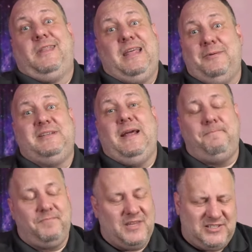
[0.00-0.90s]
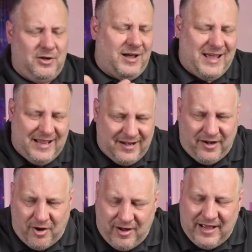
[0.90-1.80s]
and that was it. So I, I
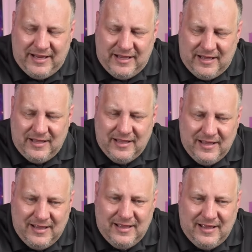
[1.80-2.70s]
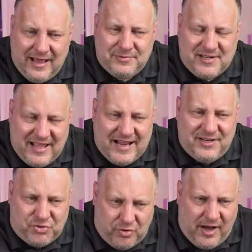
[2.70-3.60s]
don't know. I uh, I was glad
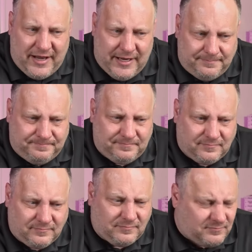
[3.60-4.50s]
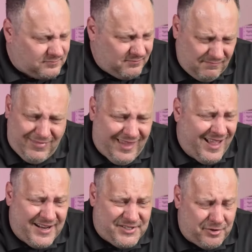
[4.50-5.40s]
to try it.
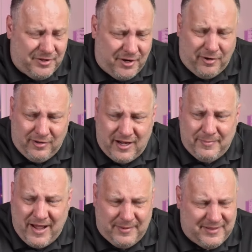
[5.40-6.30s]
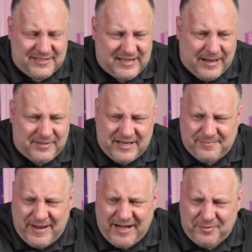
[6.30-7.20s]
I had certainly heard a lot about it. I mean, this game
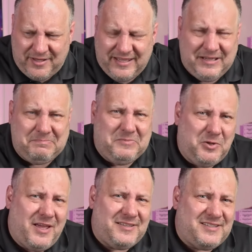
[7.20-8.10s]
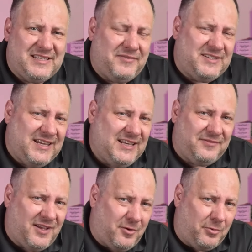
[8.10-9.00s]
dates back to, I think, 2017,
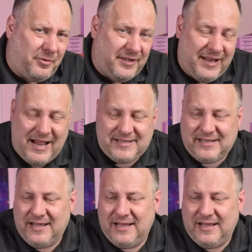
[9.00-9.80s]
if not older than that.